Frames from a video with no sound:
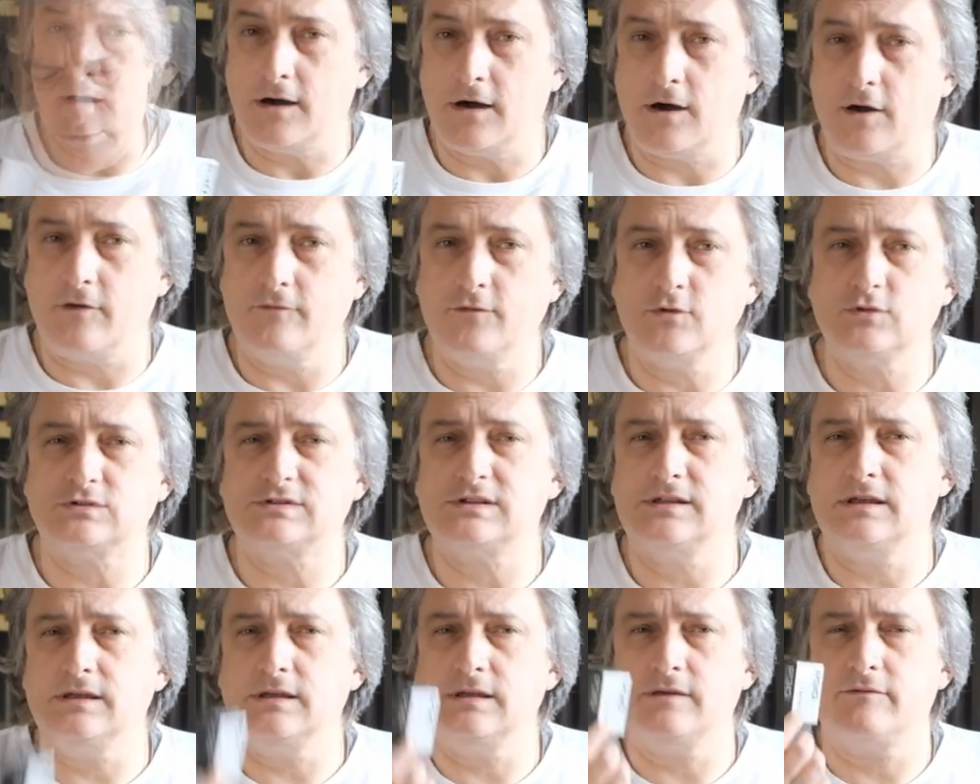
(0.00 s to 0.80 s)

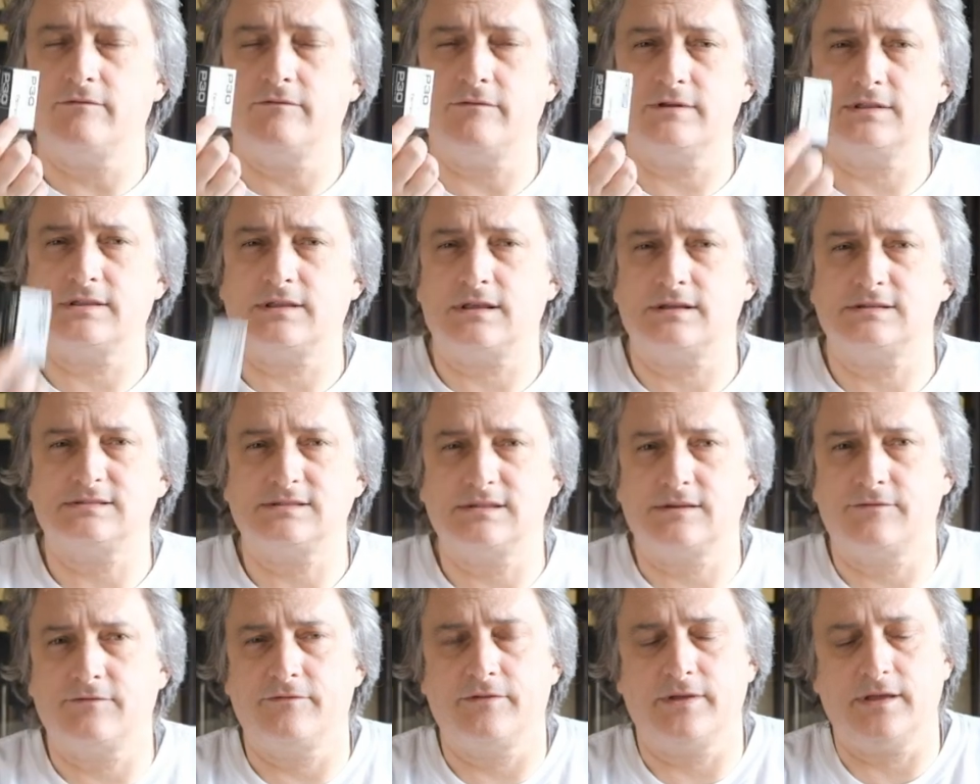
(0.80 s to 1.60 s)
Obviously,
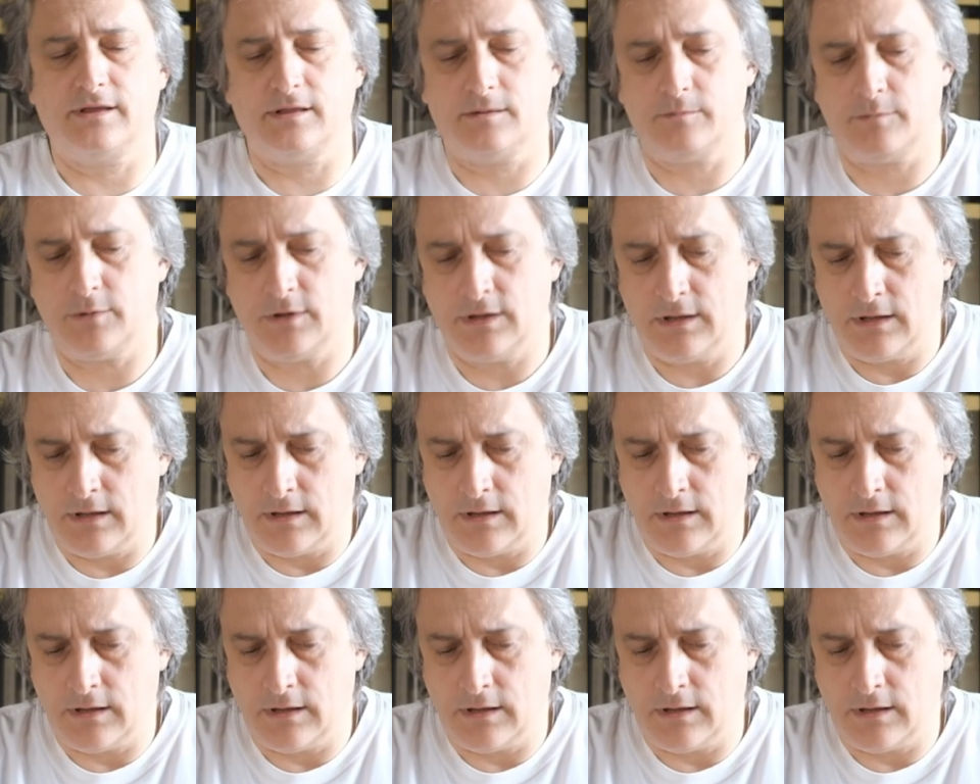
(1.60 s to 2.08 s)
fantastic film.